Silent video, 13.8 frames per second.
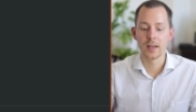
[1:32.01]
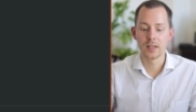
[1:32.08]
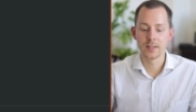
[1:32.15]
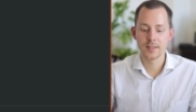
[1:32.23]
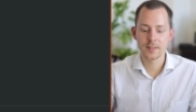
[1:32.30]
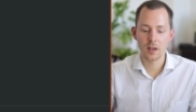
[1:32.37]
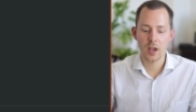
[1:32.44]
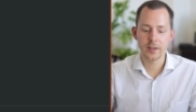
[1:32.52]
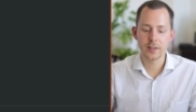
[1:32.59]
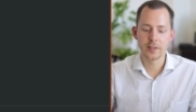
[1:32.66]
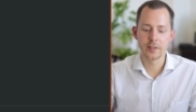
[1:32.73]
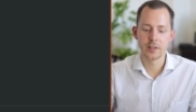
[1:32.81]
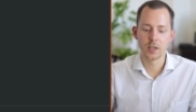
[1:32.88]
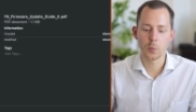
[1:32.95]
Inside
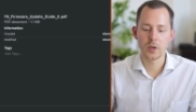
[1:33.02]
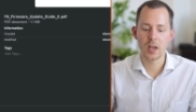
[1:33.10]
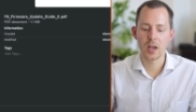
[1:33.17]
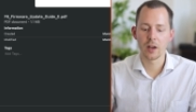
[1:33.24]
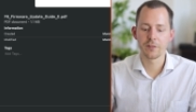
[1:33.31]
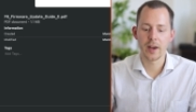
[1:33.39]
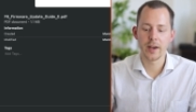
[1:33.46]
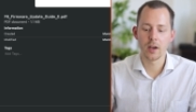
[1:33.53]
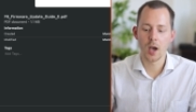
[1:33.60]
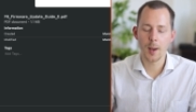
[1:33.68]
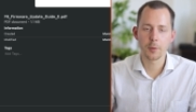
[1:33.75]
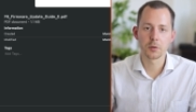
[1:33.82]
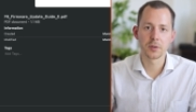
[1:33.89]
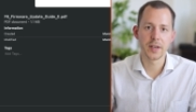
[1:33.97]
here, we have an
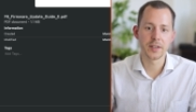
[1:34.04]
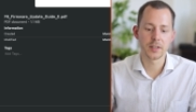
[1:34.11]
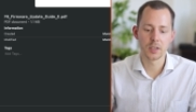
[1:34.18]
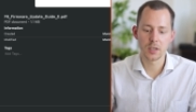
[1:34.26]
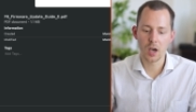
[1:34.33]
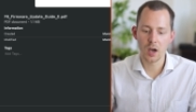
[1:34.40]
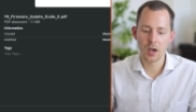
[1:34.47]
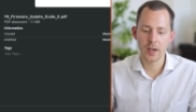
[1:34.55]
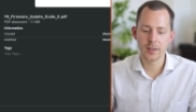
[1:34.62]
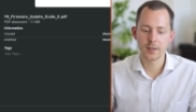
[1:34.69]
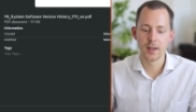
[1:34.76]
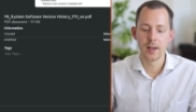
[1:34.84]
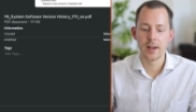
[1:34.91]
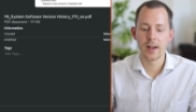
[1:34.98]
upgrade
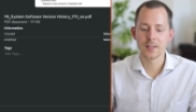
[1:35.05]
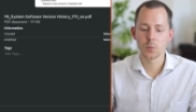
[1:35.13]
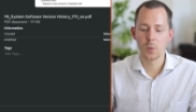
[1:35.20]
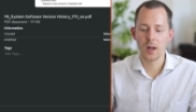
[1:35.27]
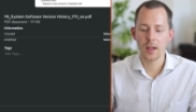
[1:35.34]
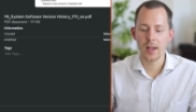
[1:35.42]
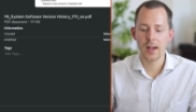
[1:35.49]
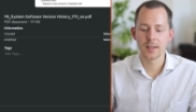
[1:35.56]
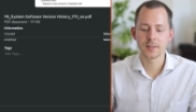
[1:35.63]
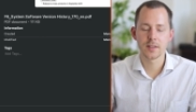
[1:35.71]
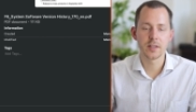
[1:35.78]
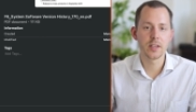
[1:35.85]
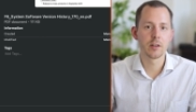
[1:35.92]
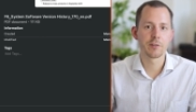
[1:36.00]
guide as well as
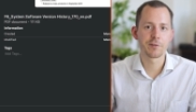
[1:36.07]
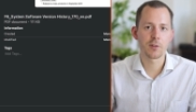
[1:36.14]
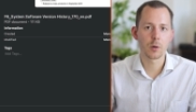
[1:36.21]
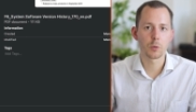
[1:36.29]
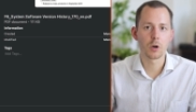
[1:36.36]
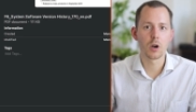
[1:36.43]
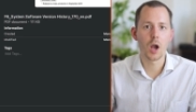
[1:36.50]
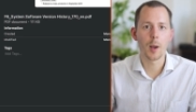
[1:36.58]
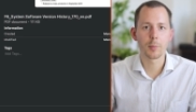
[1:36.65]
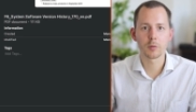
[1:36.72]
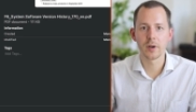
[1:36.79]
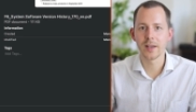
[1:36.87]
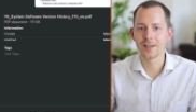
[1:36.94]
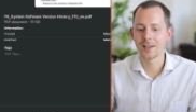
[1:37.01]
the firmware
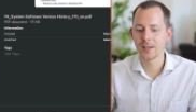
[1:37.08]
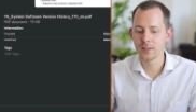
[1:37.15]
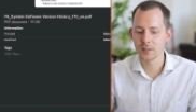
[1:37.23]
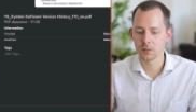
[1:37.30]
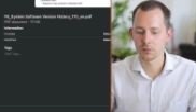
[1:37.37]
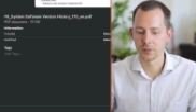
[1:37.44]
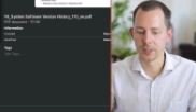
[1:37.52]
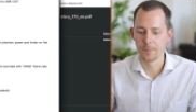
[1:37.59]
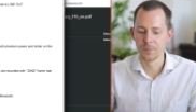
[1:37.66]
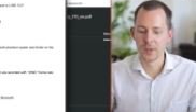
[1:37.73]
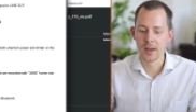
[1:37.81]
upgrade history.